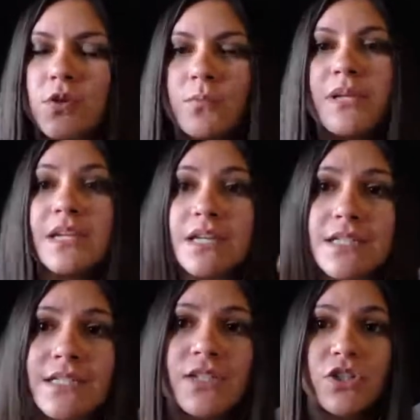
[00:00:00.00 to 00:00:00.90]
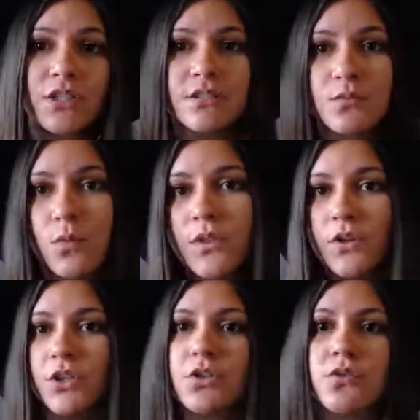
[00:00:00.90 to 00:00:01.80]
being conditioned,
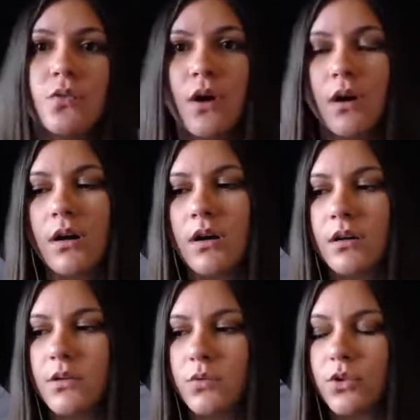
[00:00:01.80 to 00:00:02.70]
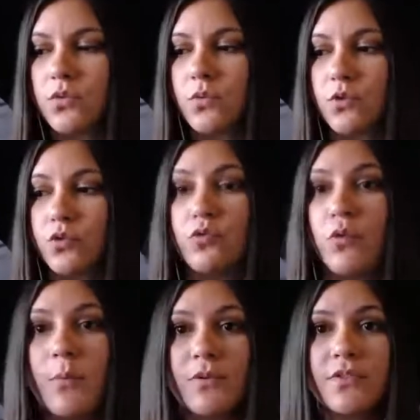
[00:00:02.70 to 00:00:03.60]
whether you grew
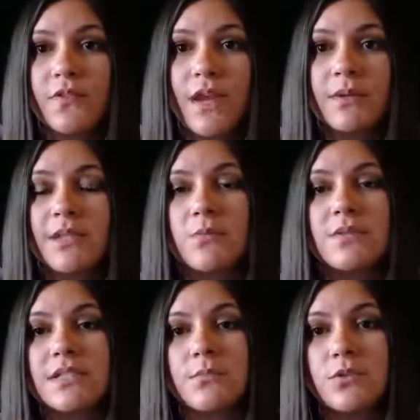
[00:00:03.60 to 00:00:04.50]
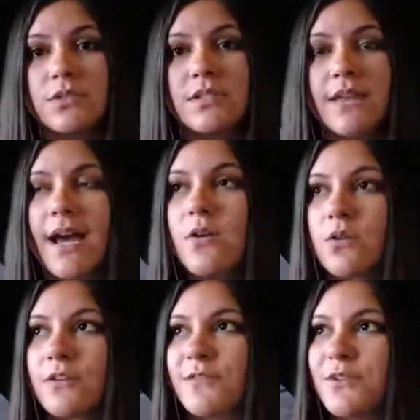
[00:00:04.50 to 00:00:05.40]
up with a family that was similar to that,
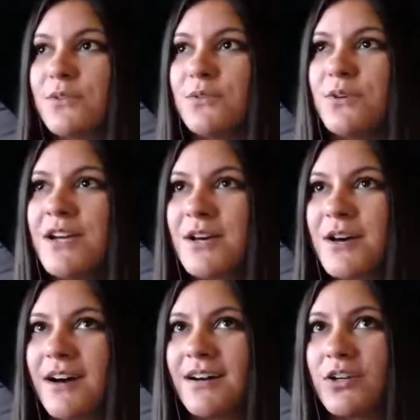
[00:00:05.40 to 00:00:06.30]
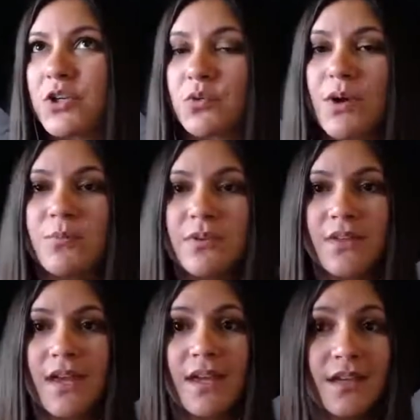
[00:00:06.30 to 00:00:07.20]
or if you grew up with
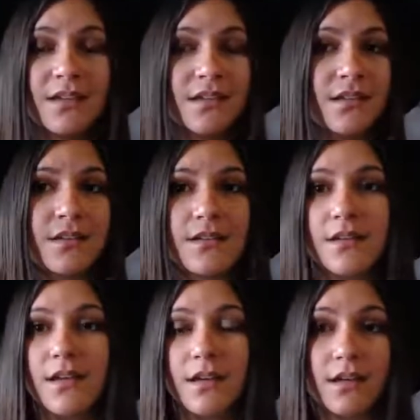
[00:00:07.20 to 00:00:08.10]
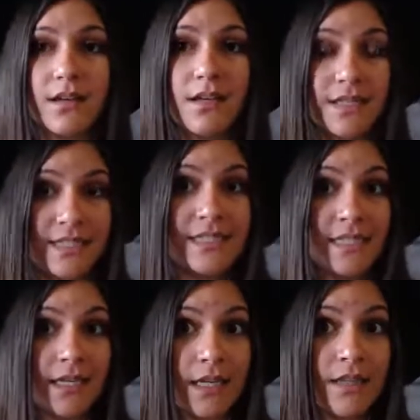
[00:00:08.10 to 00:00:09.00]
a in a
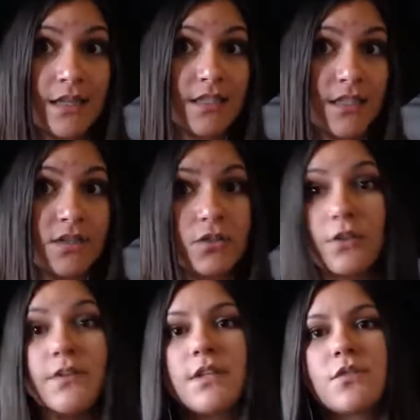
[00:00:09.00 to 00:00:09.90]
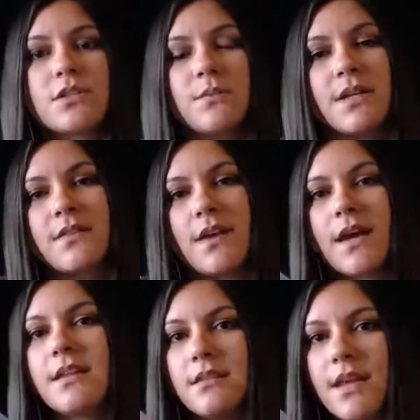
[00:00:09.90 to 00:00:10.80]
city that's conservative or something like
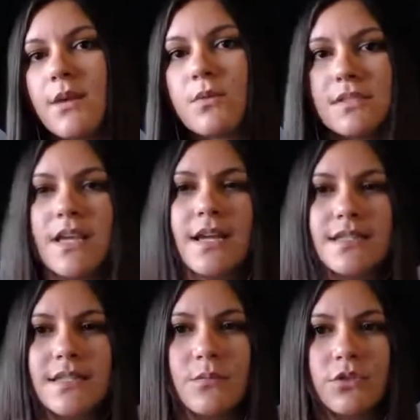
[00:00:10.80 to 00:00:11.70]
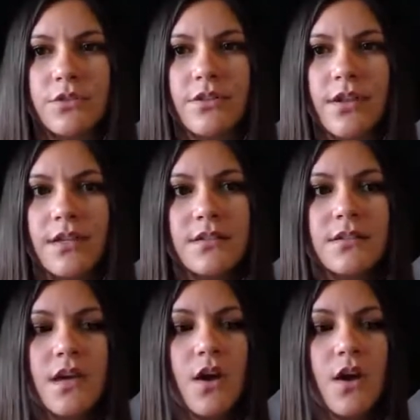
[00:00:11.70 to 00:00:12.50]
that, and they were saying similar things,